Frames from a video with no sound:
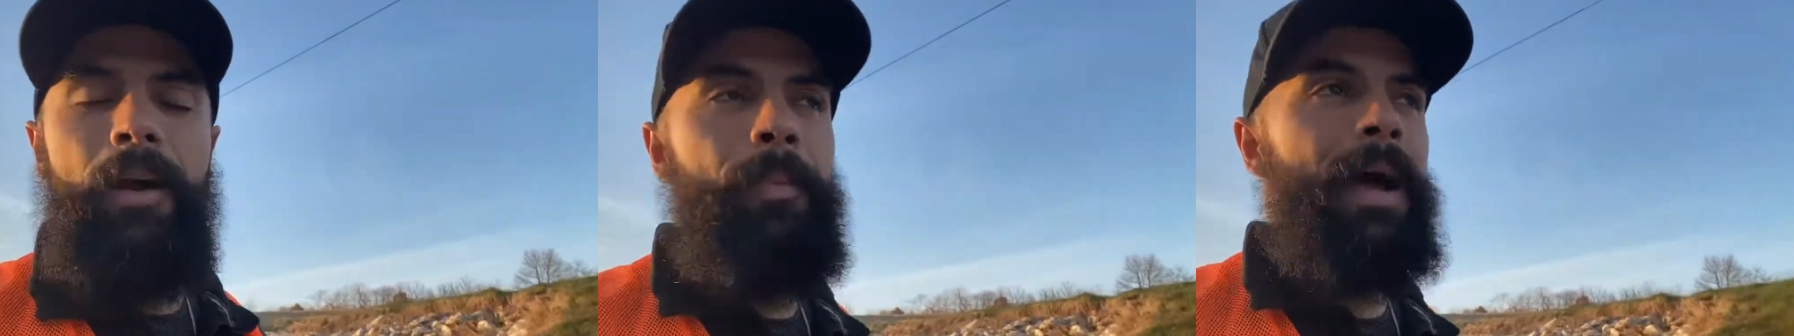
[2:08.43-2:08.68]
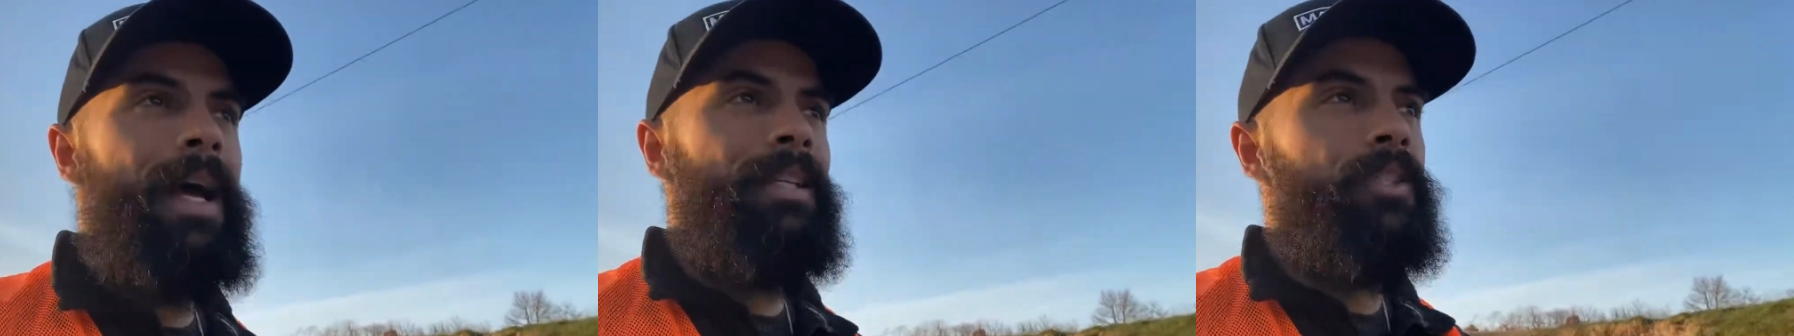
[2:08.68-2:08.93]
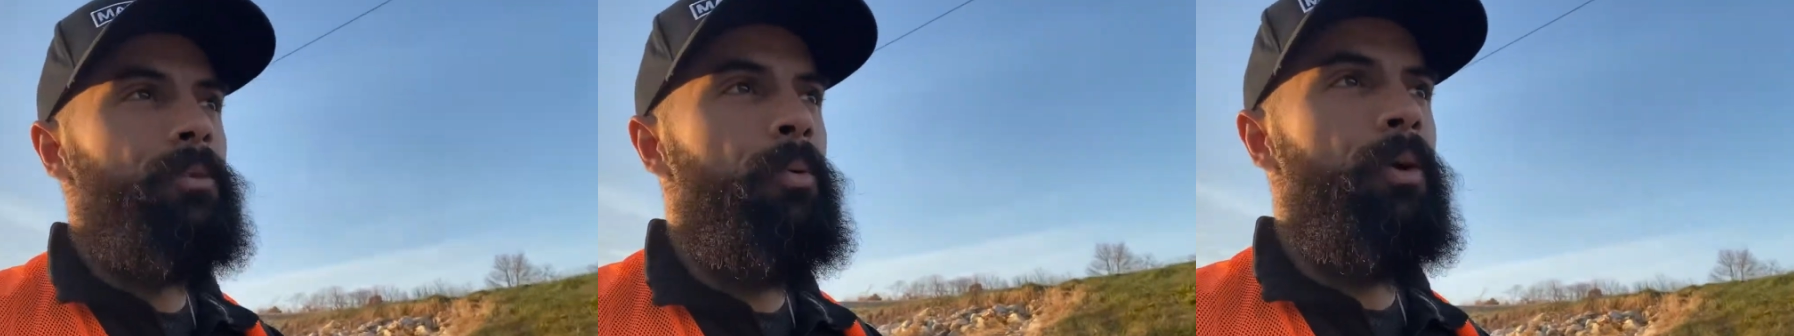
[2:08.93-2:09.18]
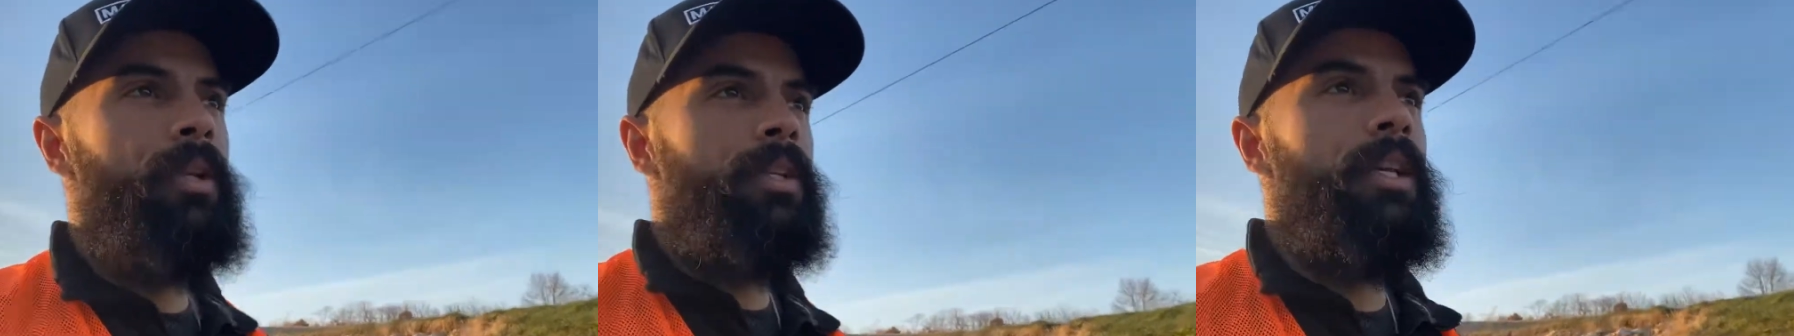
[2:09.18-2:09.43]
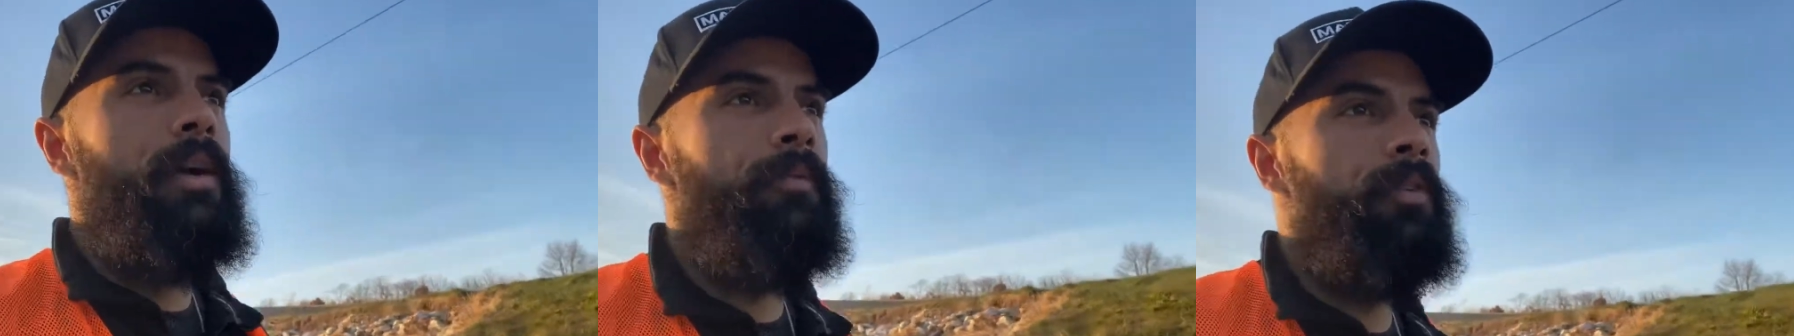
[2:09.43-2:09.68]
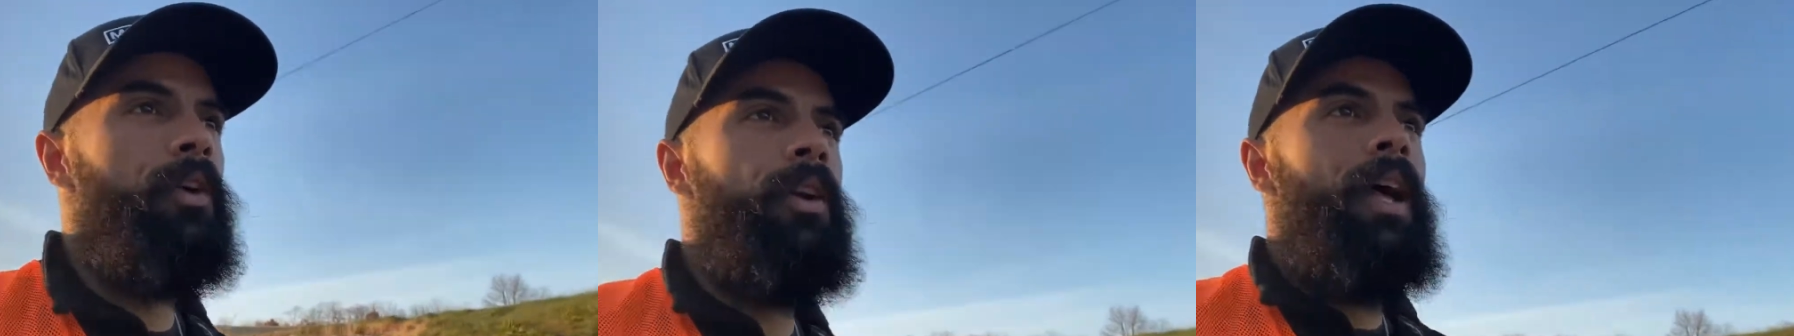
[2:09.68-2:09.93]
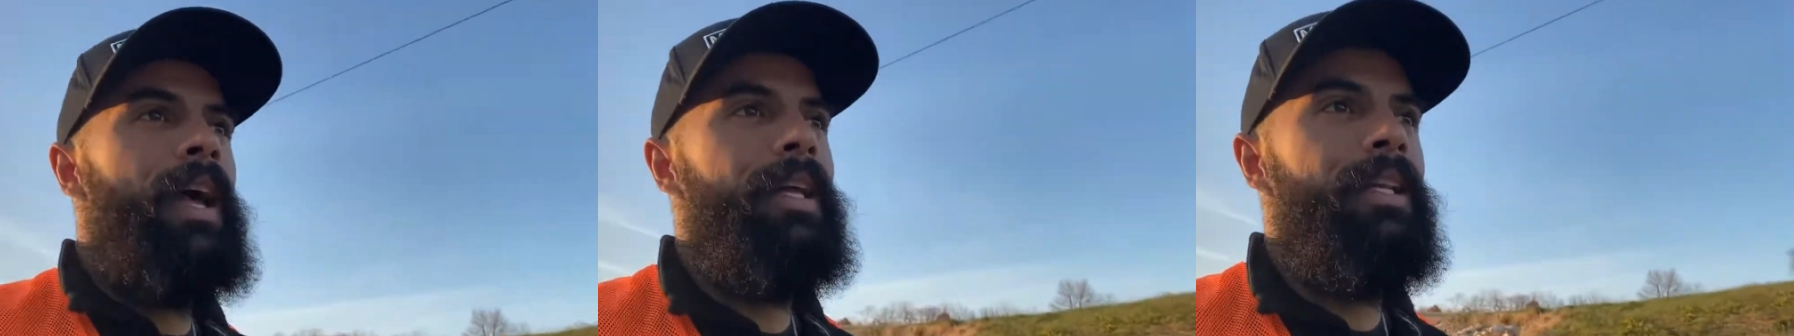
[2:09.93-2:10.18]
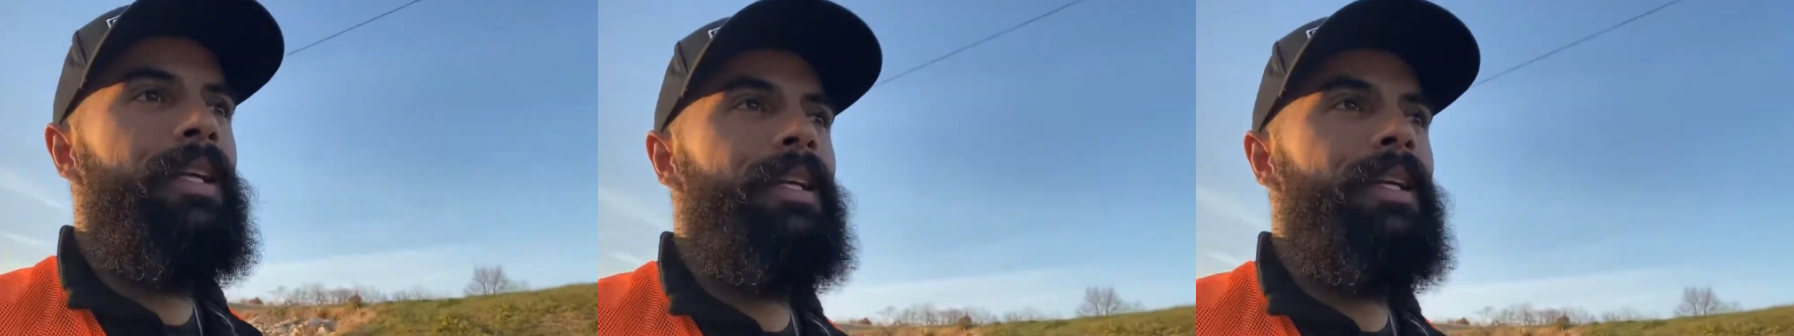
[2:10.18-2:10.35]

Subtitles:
pastor put us up for a night